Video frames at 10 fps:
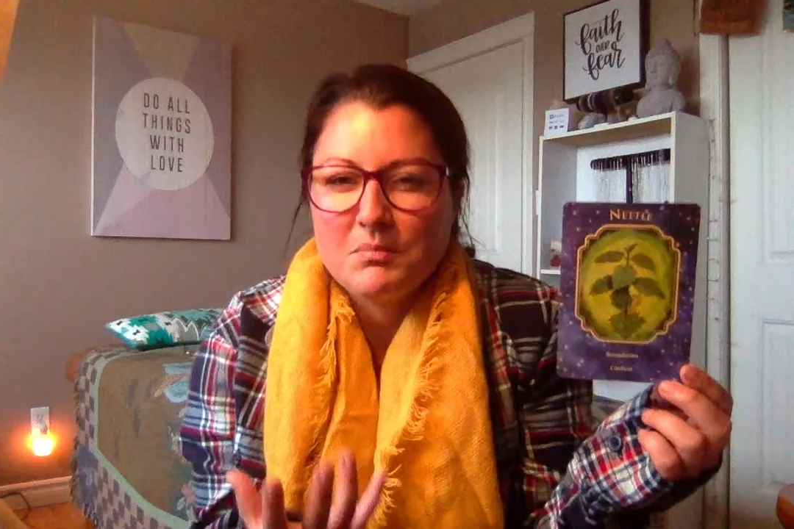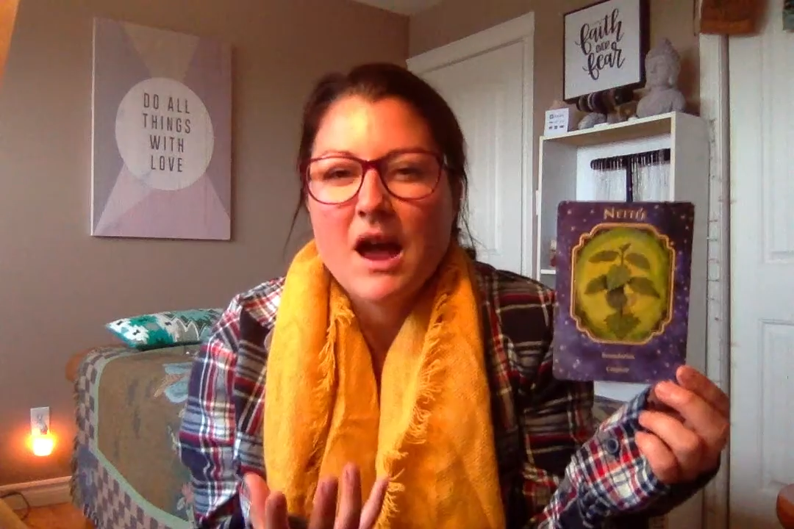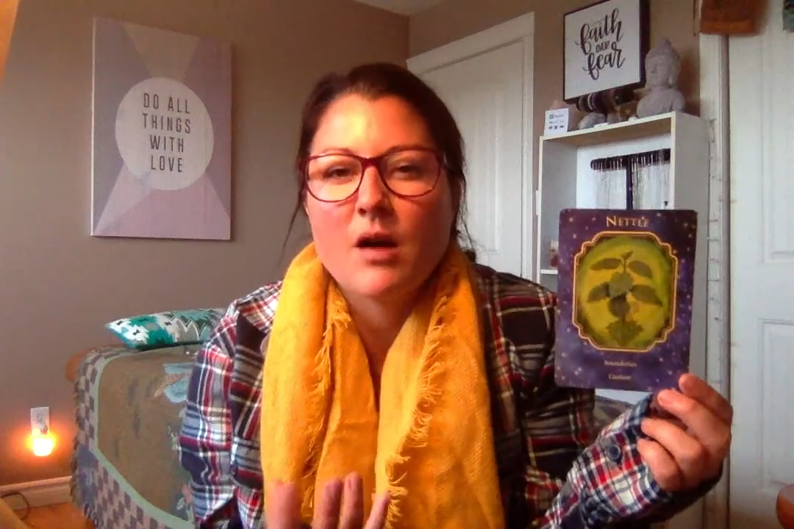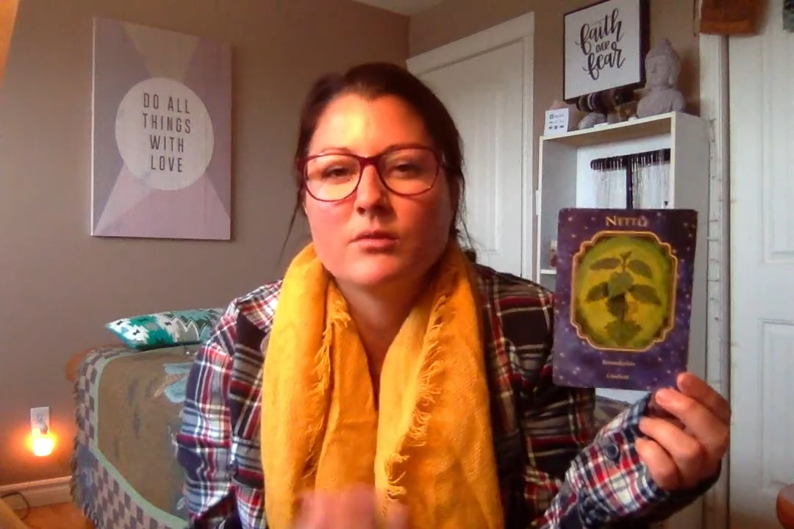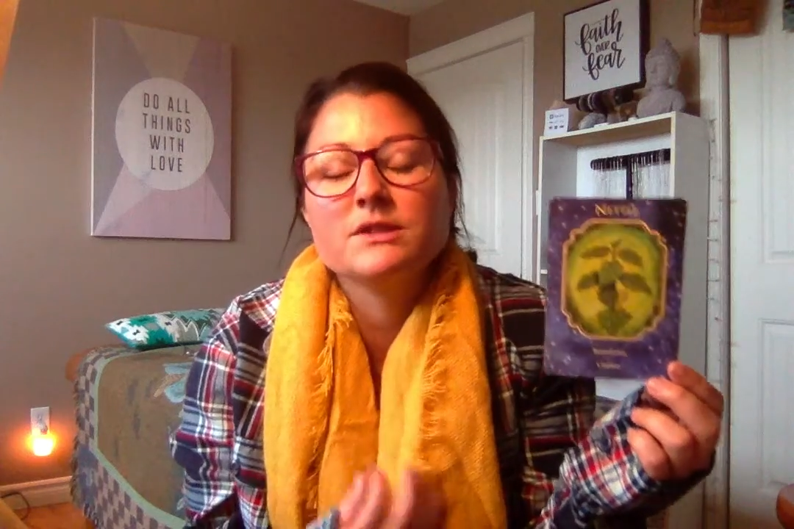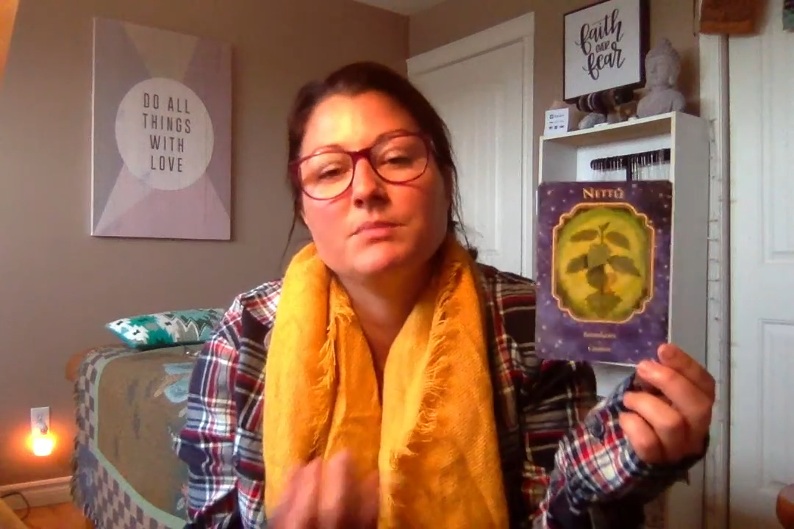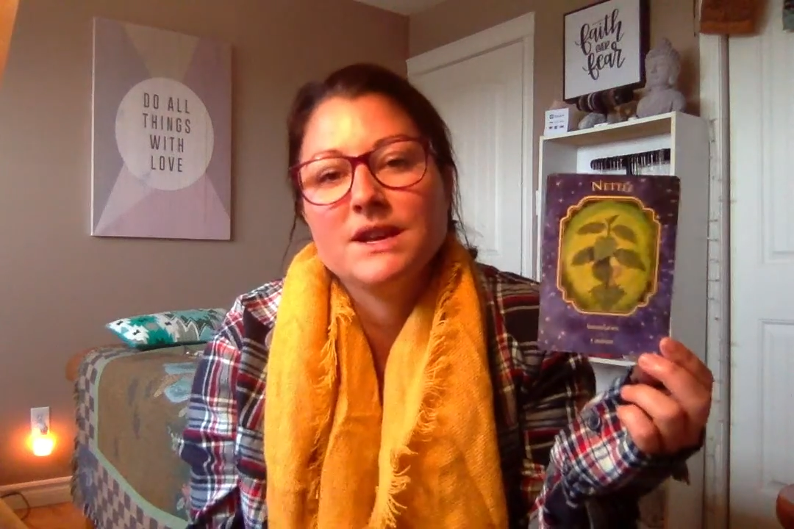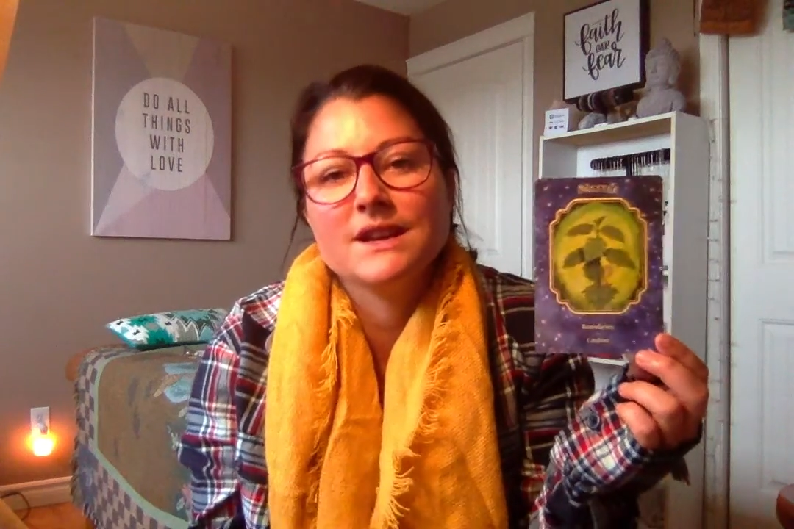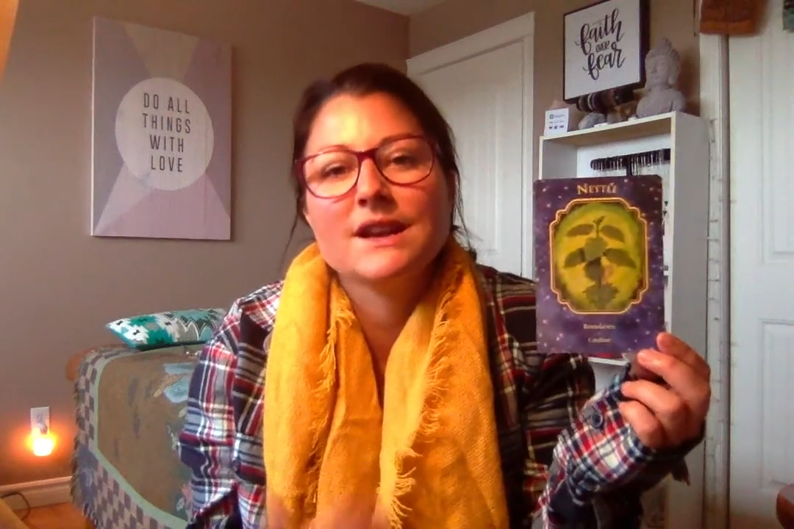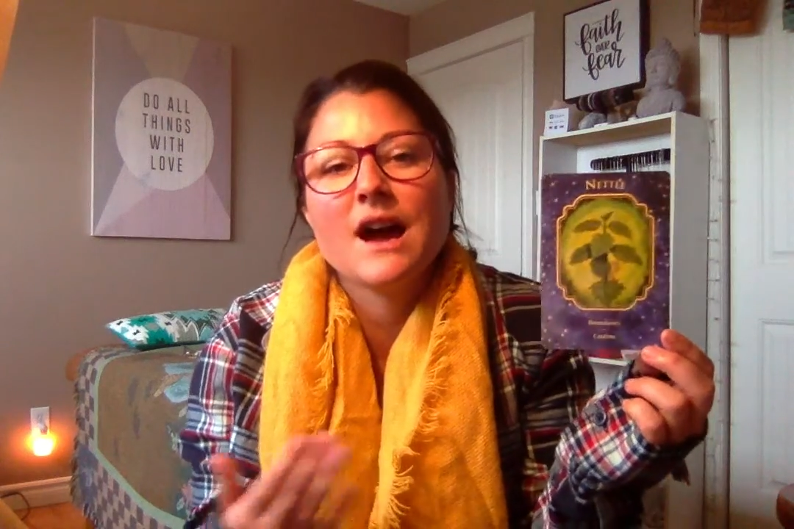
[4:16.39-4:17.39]
how to
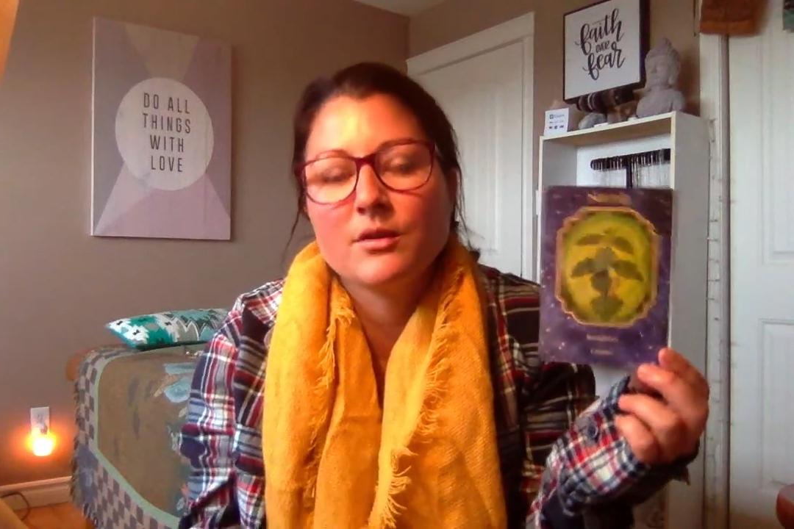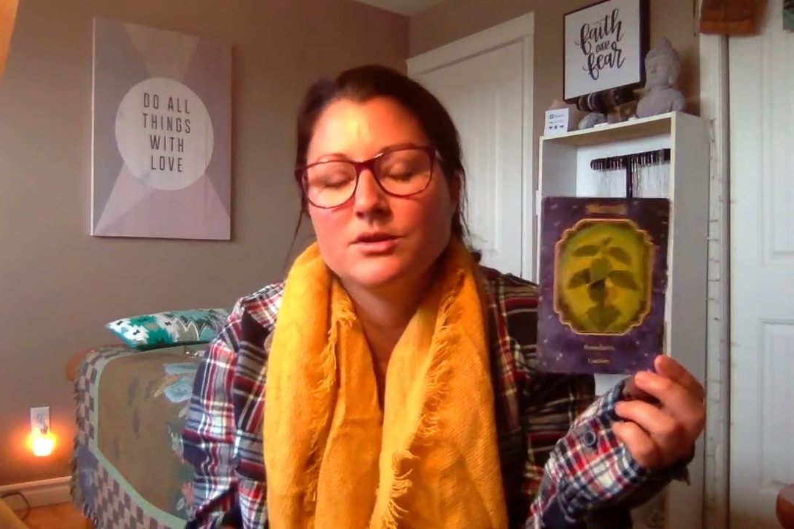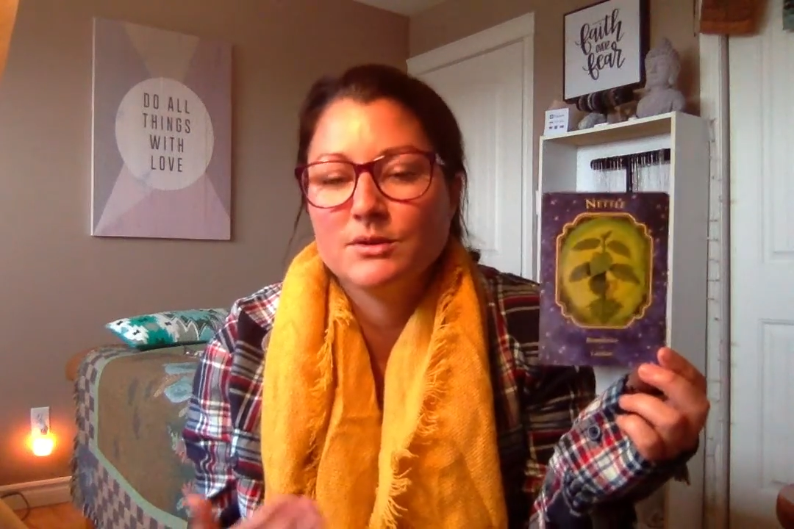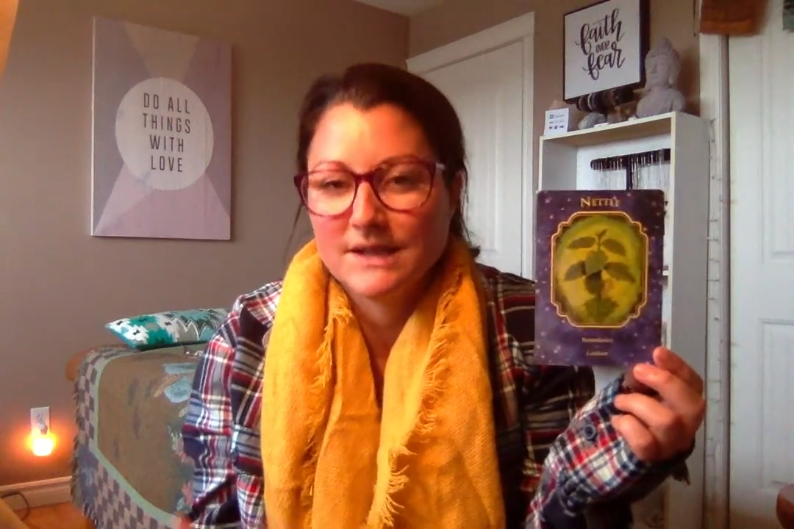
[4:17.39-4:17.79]
be and how to